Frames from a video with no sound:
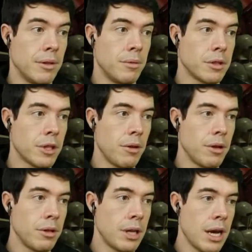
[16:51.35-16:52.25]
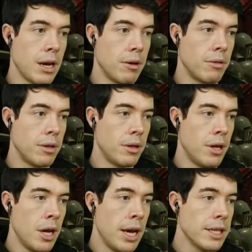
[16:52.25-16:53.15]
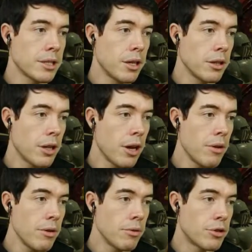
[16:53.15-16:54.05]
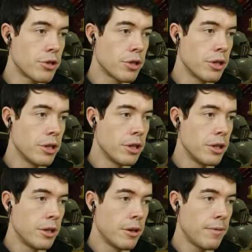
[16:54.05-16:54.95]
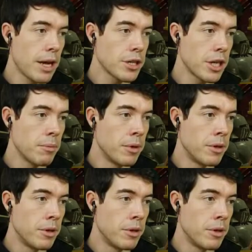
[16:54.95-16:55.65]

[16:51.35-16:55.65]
What's going on now? He's got the Googe! Flash him!